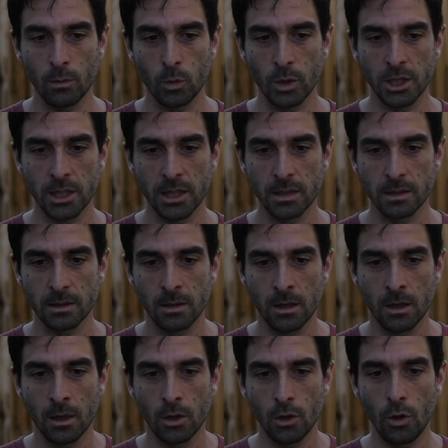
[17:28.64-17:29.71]
which is
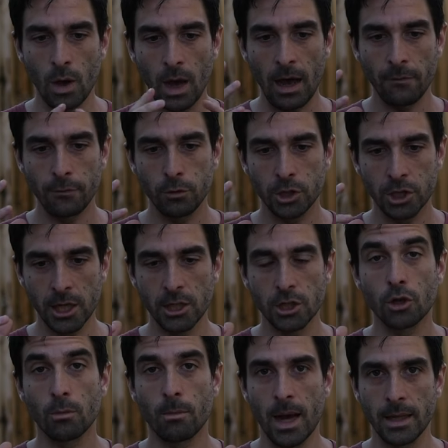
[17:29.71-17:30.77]
you have to change
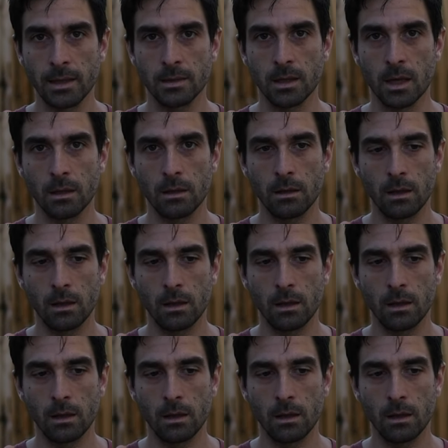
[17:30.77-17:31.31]
your mindset.